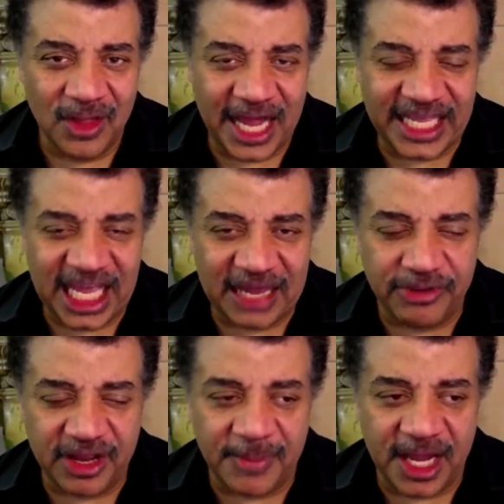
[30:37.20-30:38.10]
can't
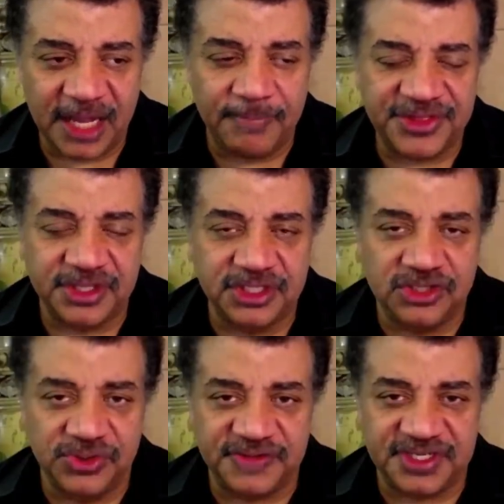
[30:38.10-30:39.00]
bring my methods and
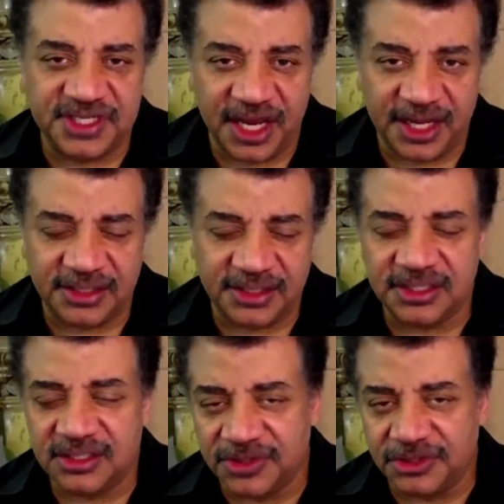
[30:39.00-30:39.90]
tools of science
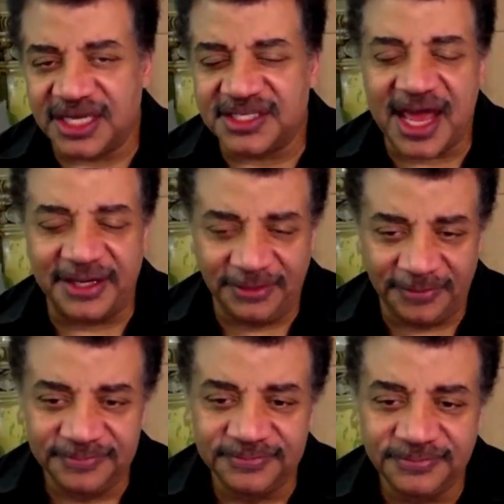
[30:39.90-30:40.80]
to address that.
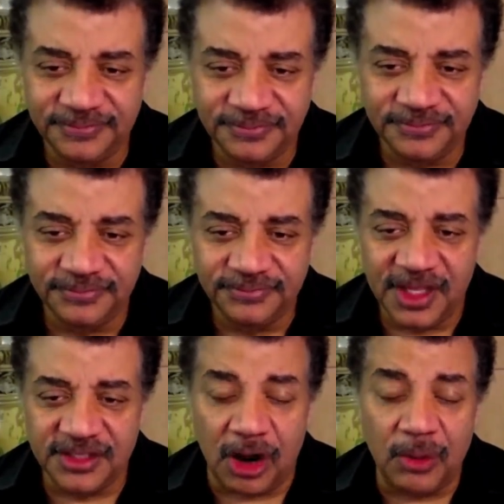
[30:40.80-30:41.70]

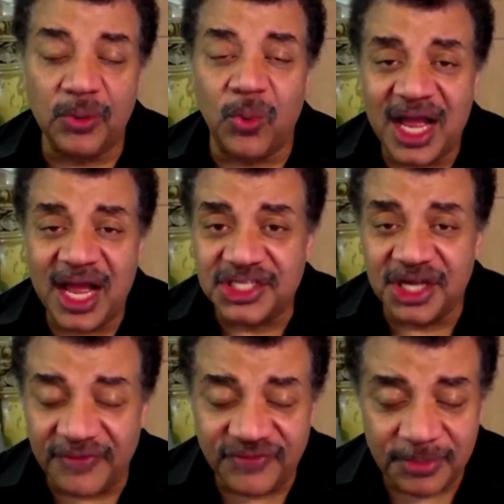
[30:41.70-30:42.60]
Are we wise
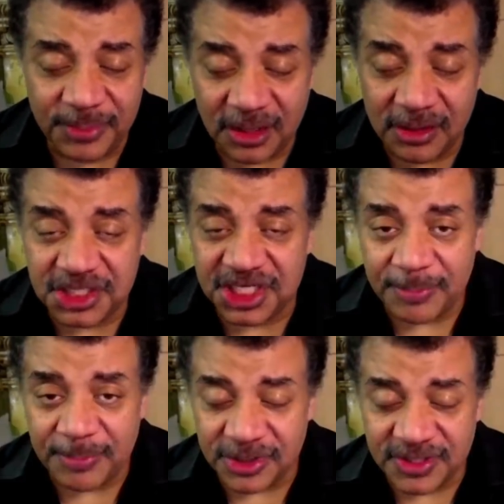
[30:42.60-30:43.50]
enough to be good
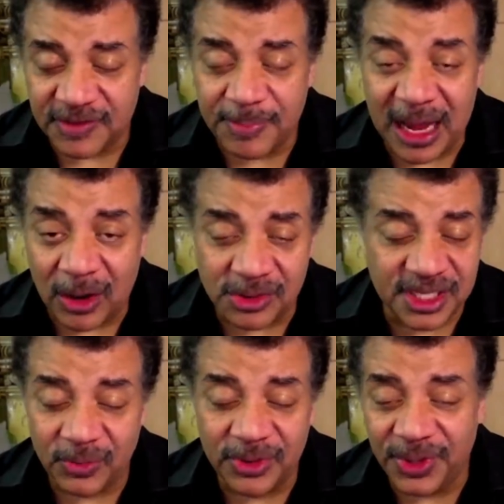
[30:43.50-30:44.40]
shepherds of the power
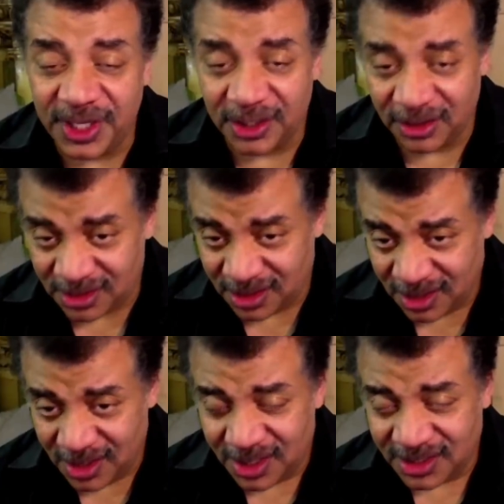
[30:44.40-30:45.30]
that we wield,
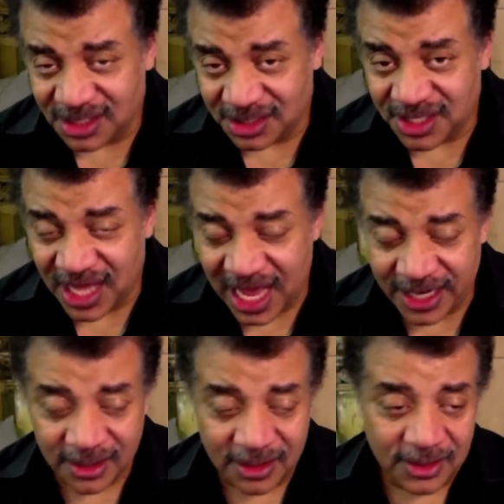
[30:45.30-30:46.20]
such
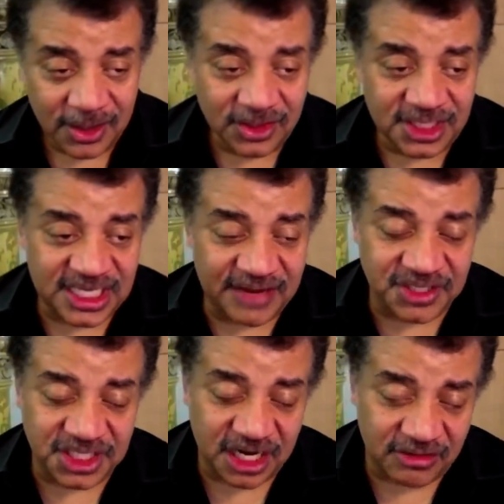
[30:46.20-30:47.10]
that 7
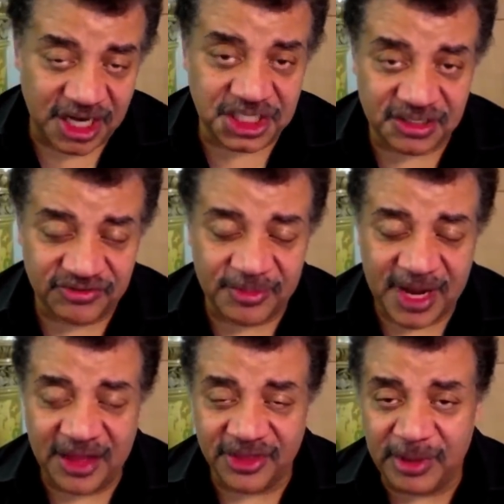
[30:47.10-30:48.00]
generations from
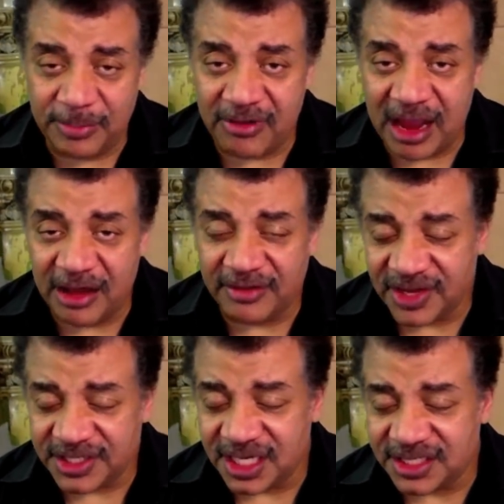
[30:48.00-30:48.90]
now they'll be proud of
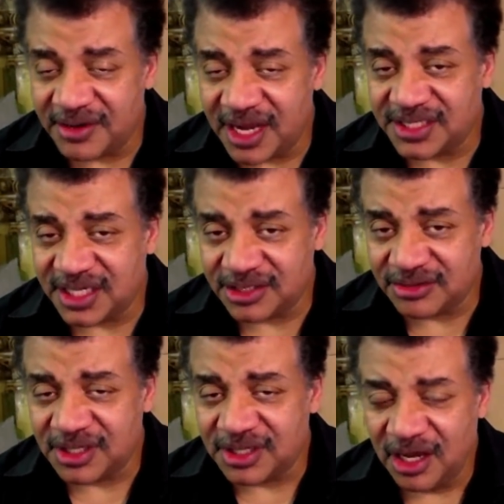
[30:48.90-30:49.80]
us as their
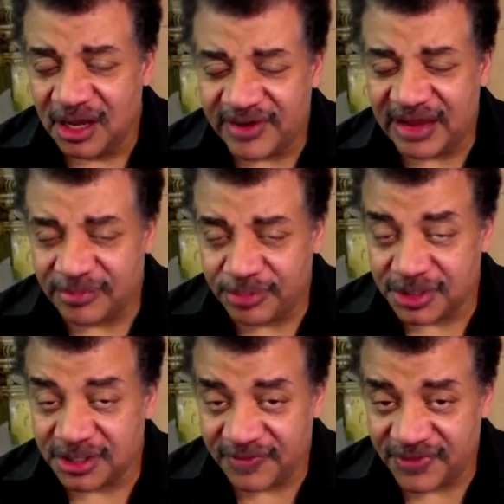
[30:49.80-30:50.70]
ancestors for having
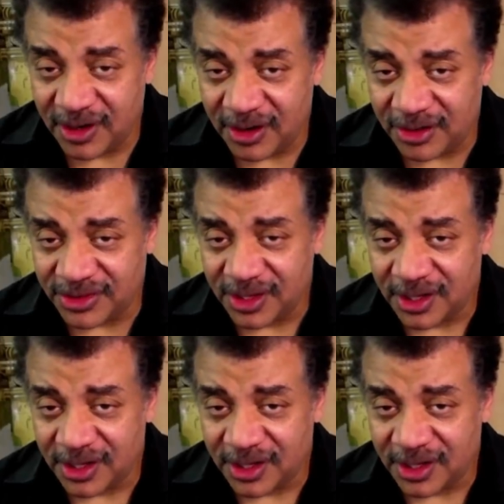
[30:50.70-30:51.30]
preserved the Earth?